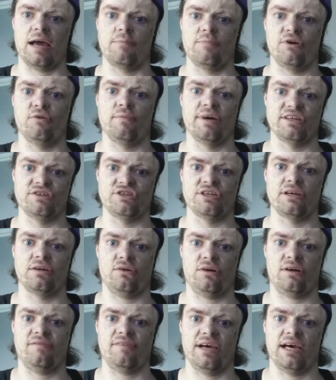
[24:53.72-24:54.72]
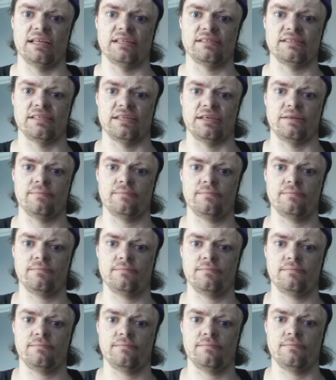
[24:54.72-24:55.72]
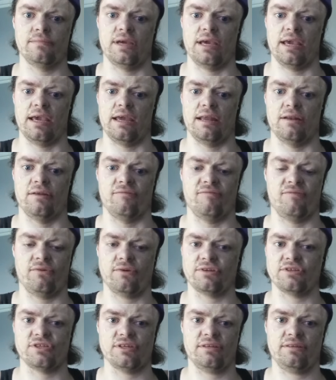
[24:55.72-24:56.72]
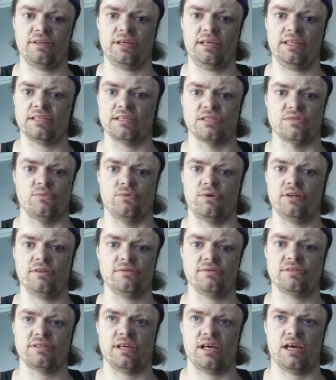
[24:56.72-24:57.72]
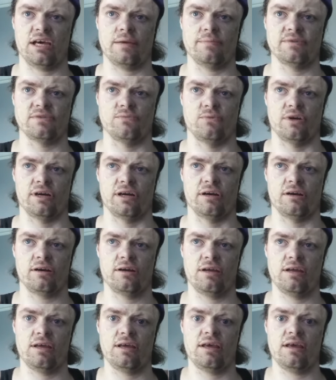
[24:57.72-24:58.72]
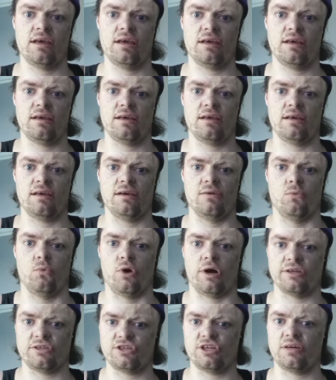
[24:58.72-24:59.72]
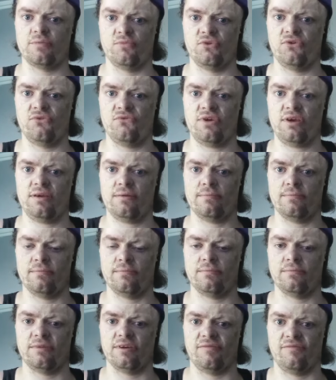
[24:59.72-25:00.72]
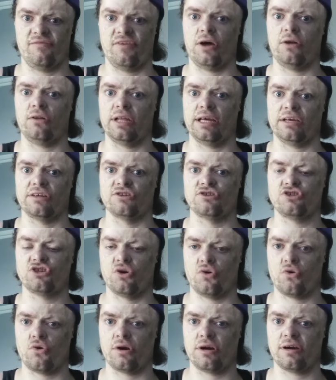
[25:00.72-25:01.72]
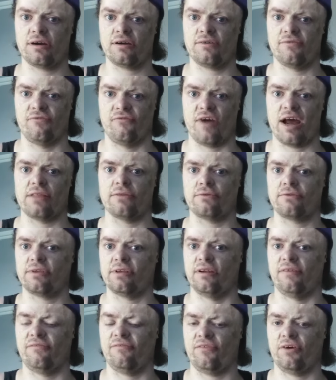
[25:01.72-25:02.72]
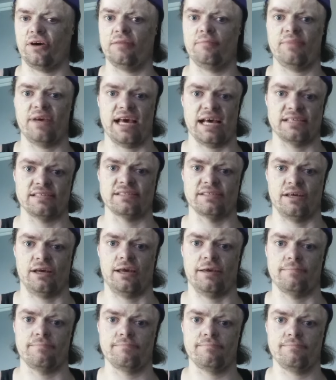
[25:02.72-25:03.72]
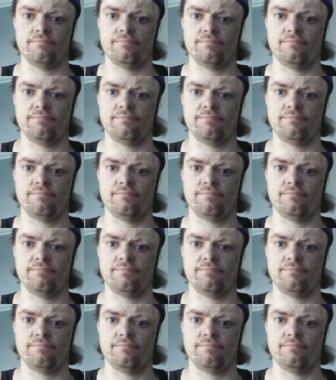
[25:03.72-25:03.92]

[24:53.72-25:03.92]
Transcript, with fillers: I built my channel off honesty. And unfortunately, this is one of those times where watching a movie felt like a chore rather than a fun pastime.